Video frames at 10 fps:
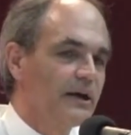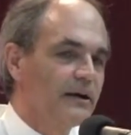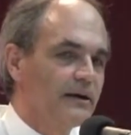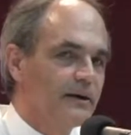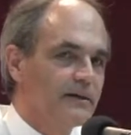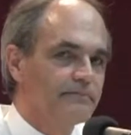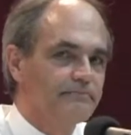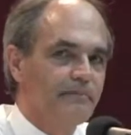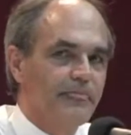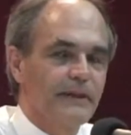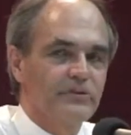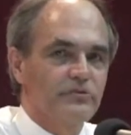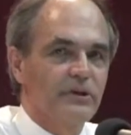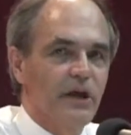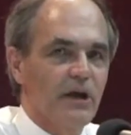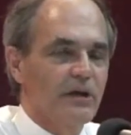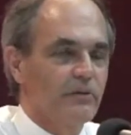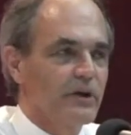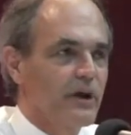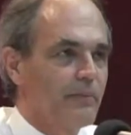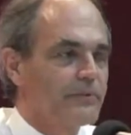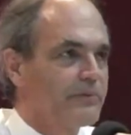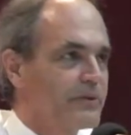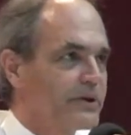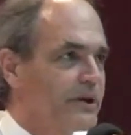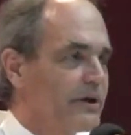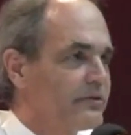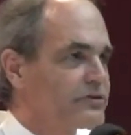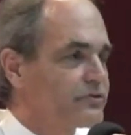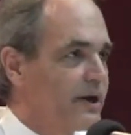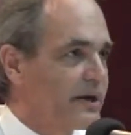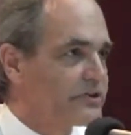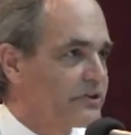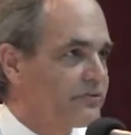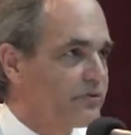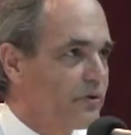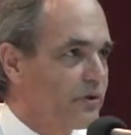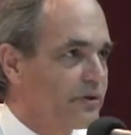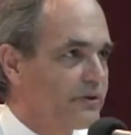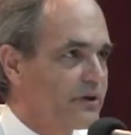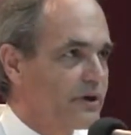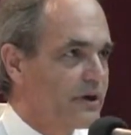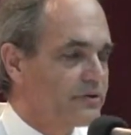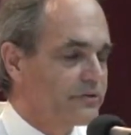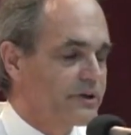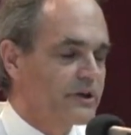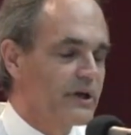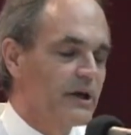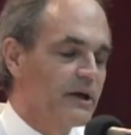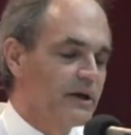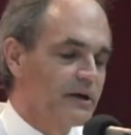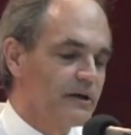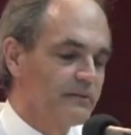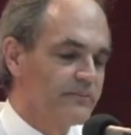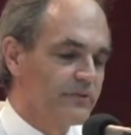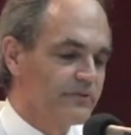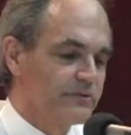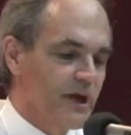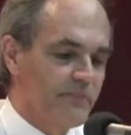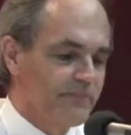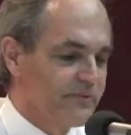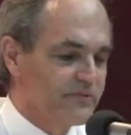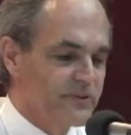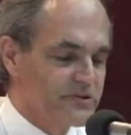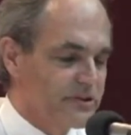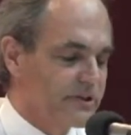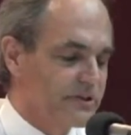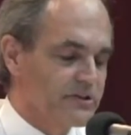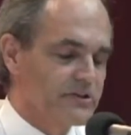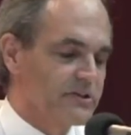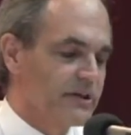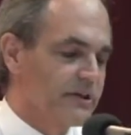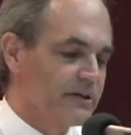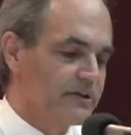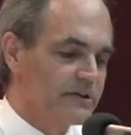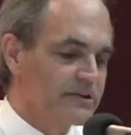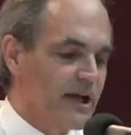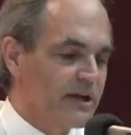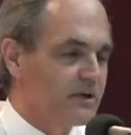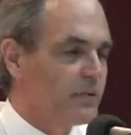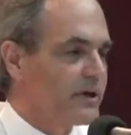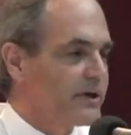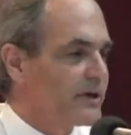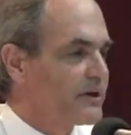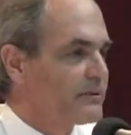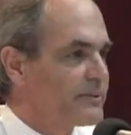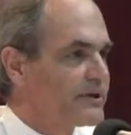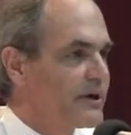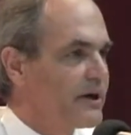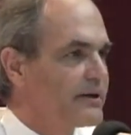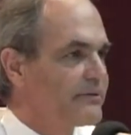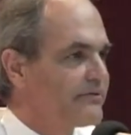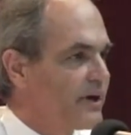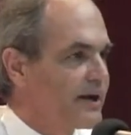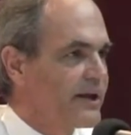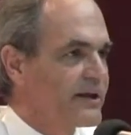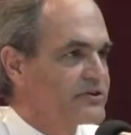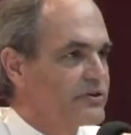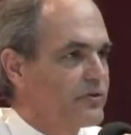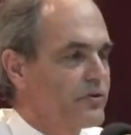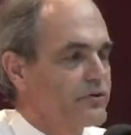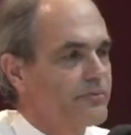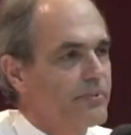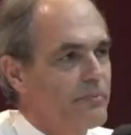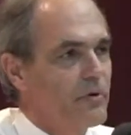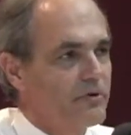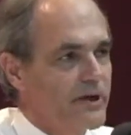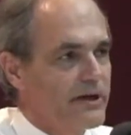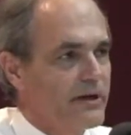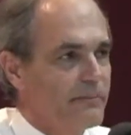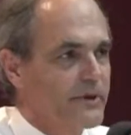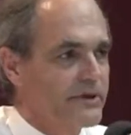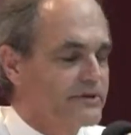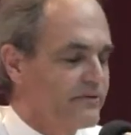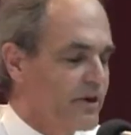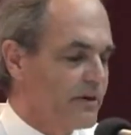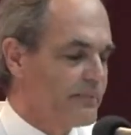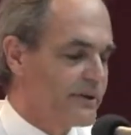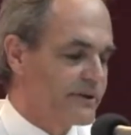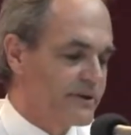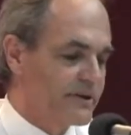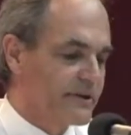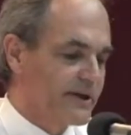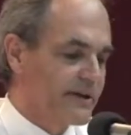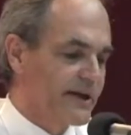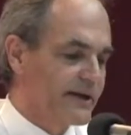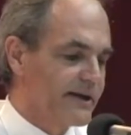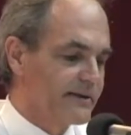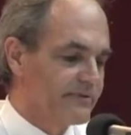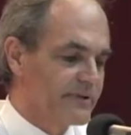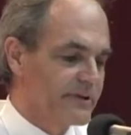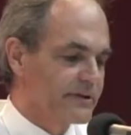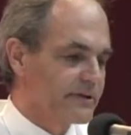Um, in Sri Lanka, we helped put together a strategy for the country, uh, the top 50 cities, and exactly what needed to be done in finance in order to promote economic development and, and that kind of thing.